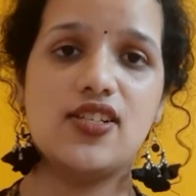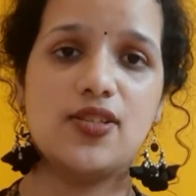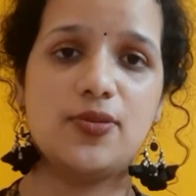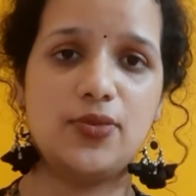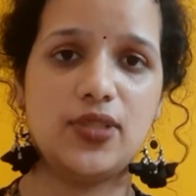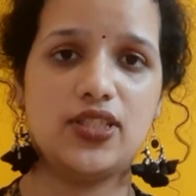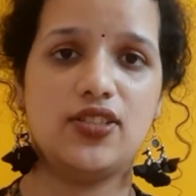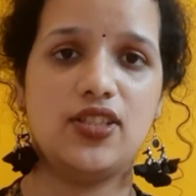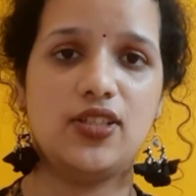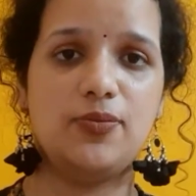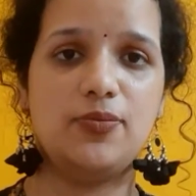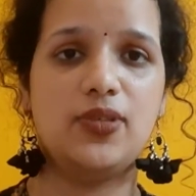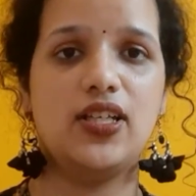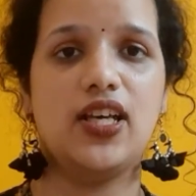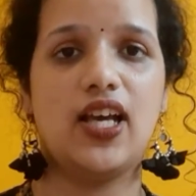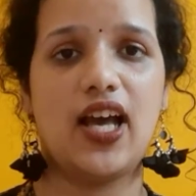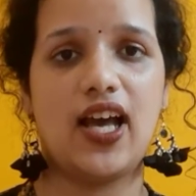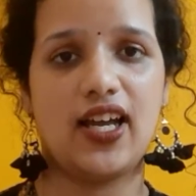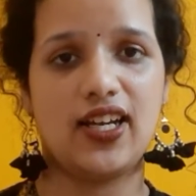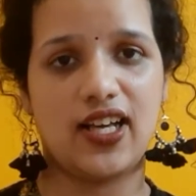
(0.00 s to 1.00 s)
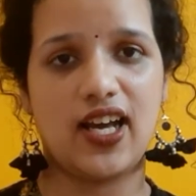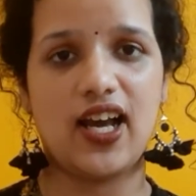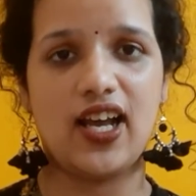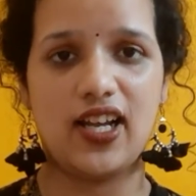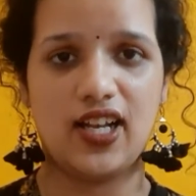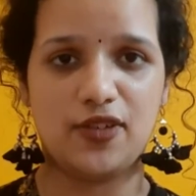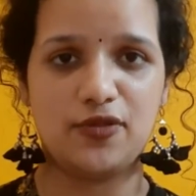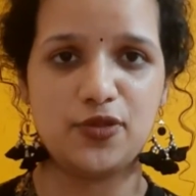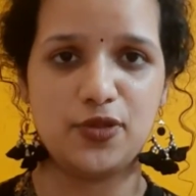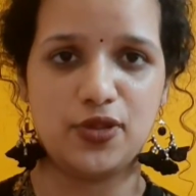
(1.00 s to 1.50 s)
is a bit creepy and I
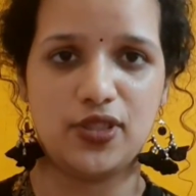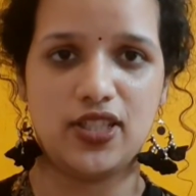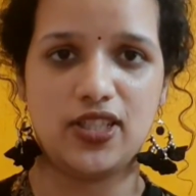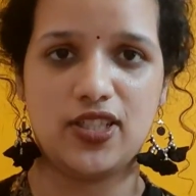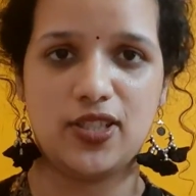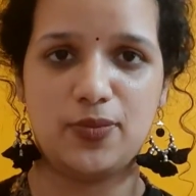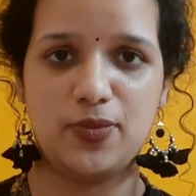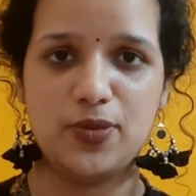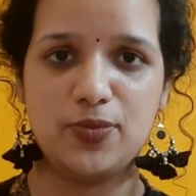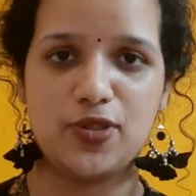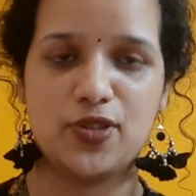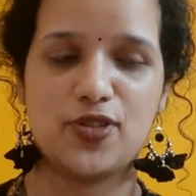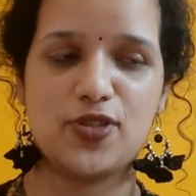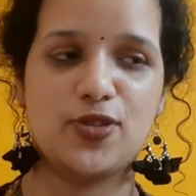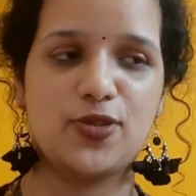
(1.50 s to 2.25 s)
love to read creepy books.